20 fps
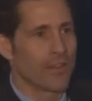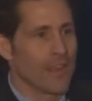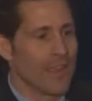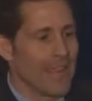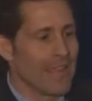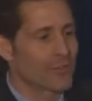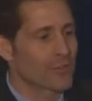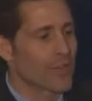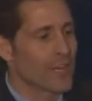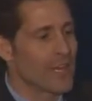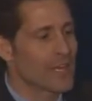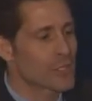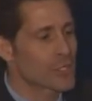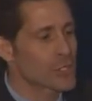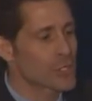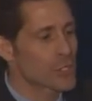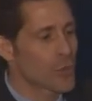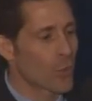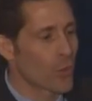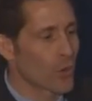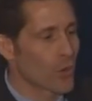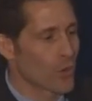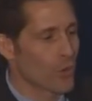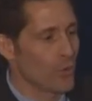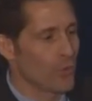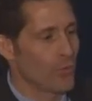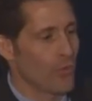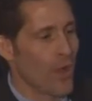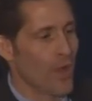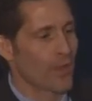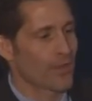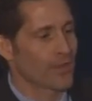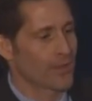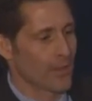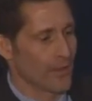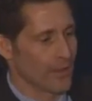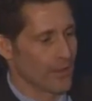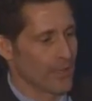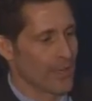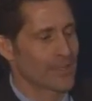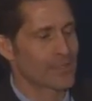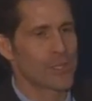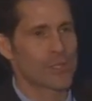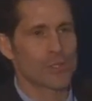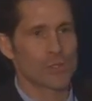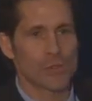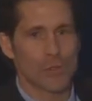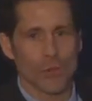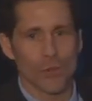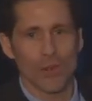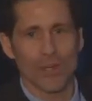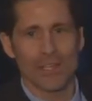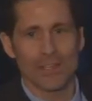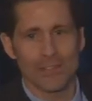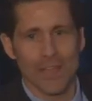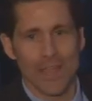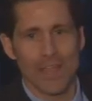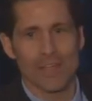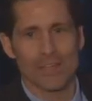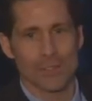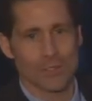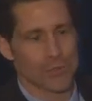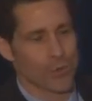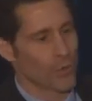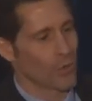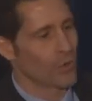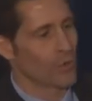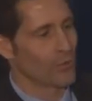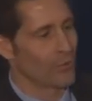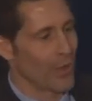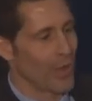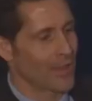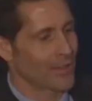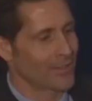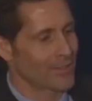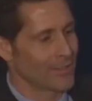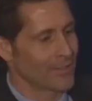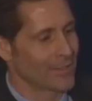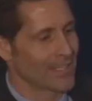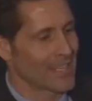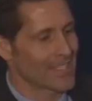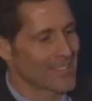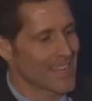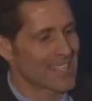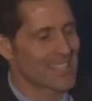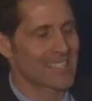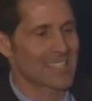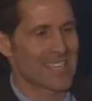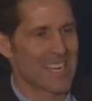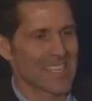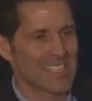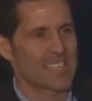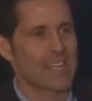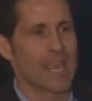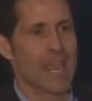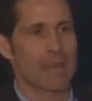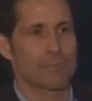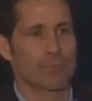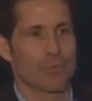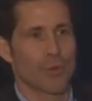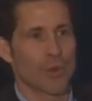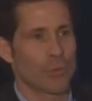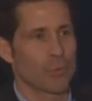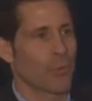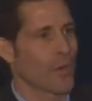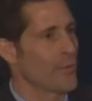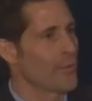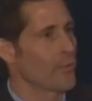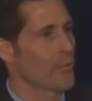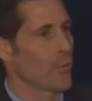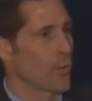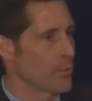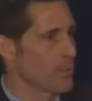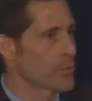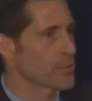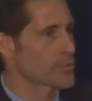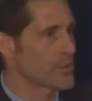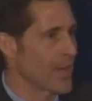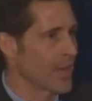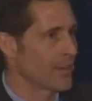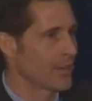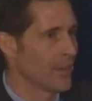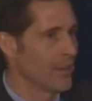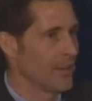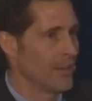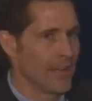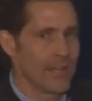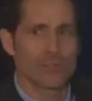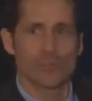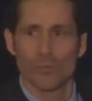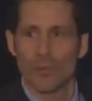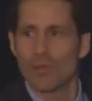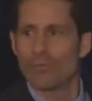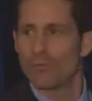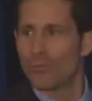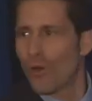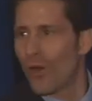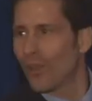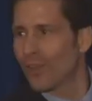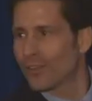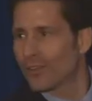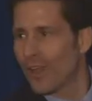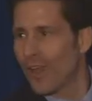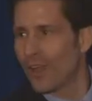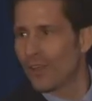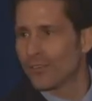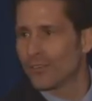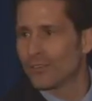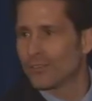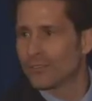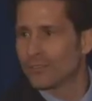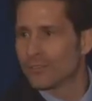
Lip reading: its historical volatility. It's its 30-day historical volatility. It's at 68.14%. Is RIM volatile?